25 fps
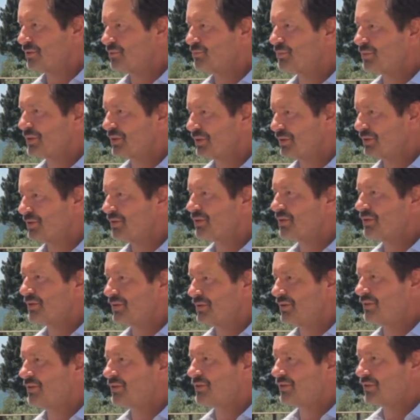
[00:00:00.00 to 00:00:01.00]
But you have an
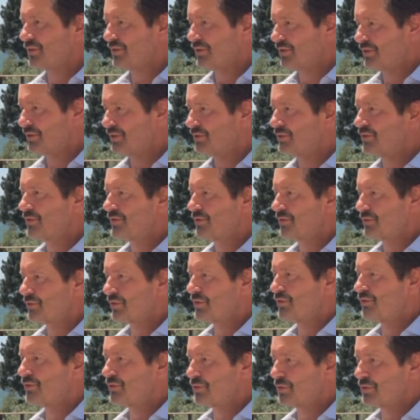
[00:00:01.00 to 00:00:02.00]
answer. It's very
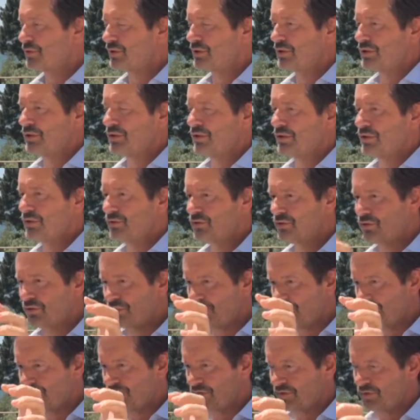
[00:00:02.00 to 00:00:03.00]
straightforward.
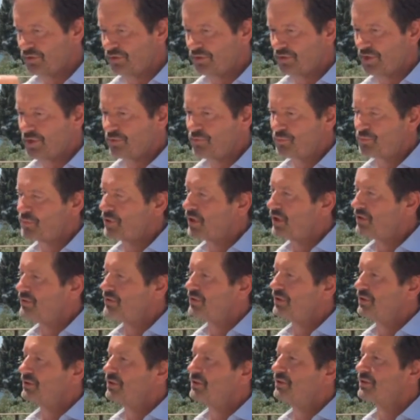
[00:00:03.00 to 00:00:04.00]
So there's a safe
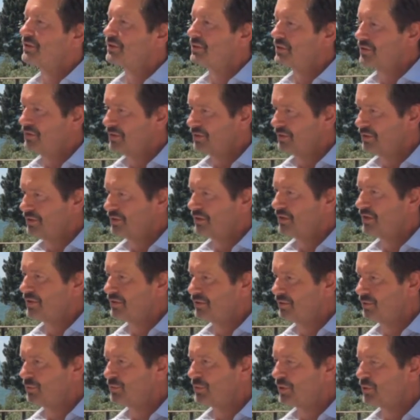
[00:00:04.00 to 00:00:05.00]
project
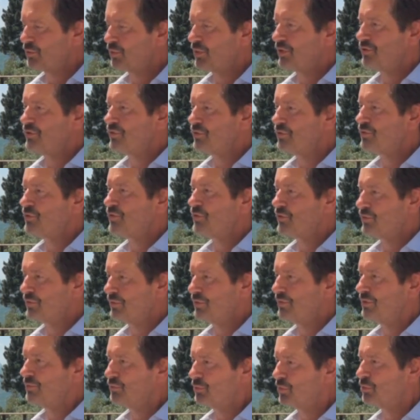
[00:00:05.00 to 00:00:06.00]
that no matter what you do
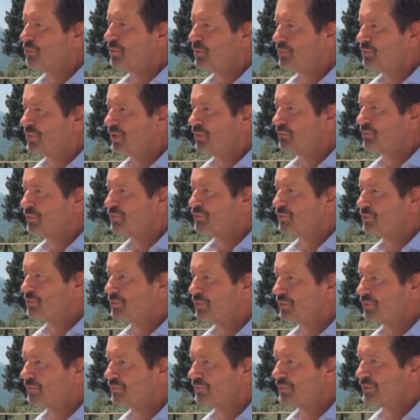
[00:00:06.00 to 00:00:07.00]
will be
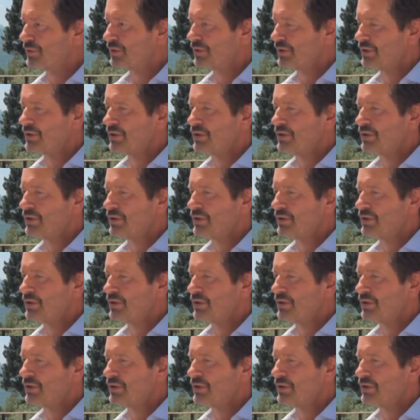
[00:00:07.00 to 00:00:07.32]
publishable.